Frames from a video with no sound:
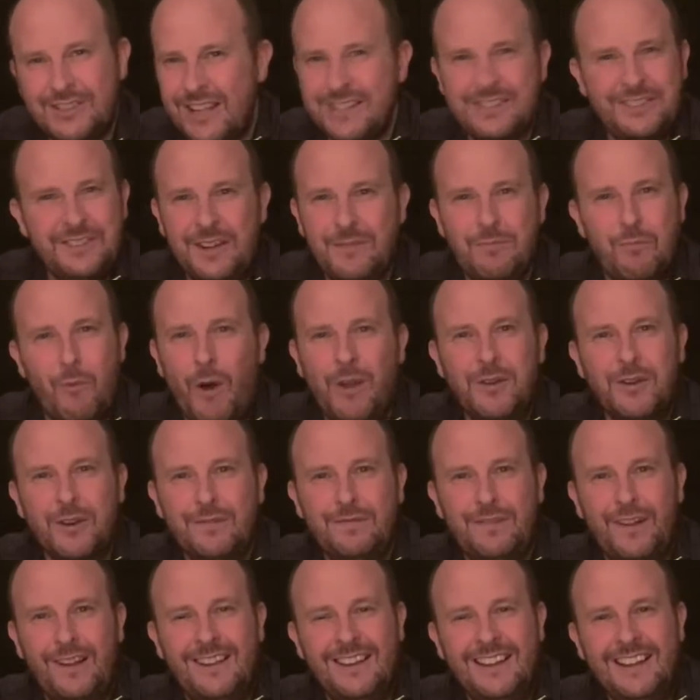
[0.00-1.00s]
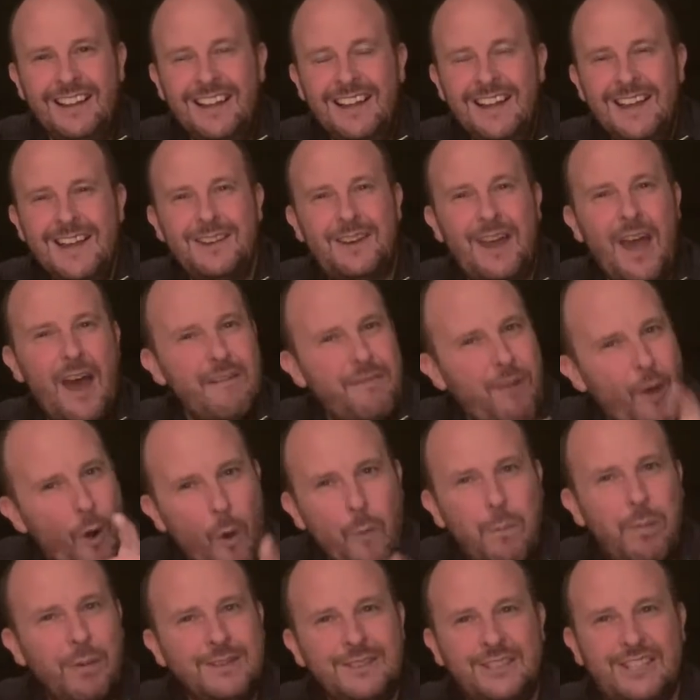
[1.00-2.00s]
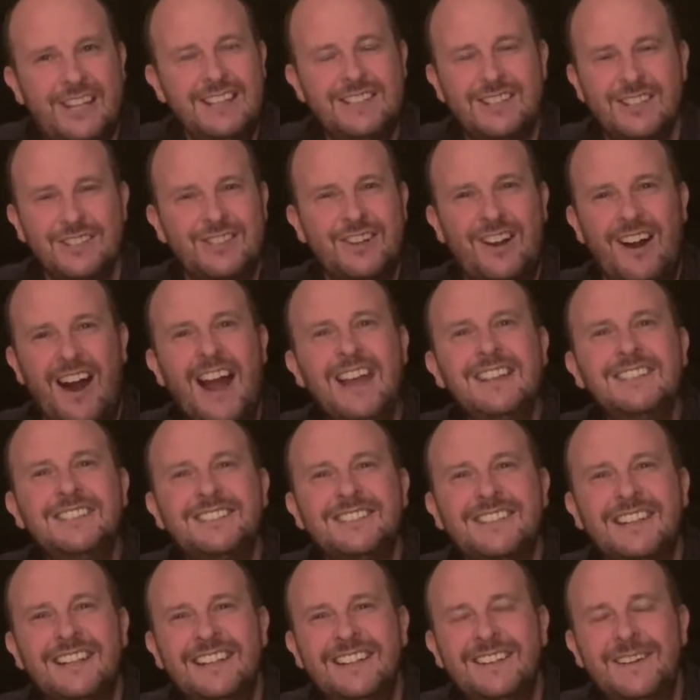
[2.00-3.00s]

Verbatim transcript: isn't it wonderful to have hope in Jesus Christ?